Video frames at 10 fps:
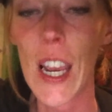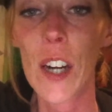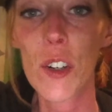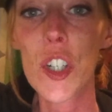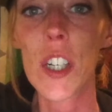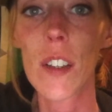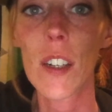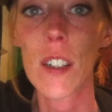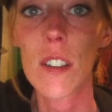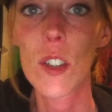energy
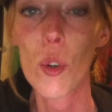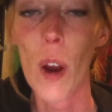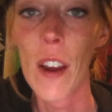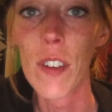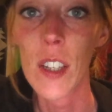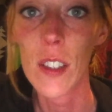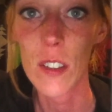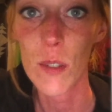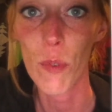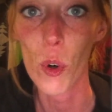that is driving
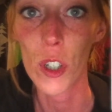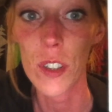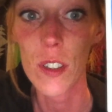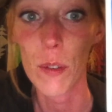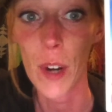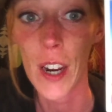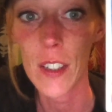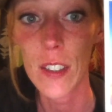this force, right?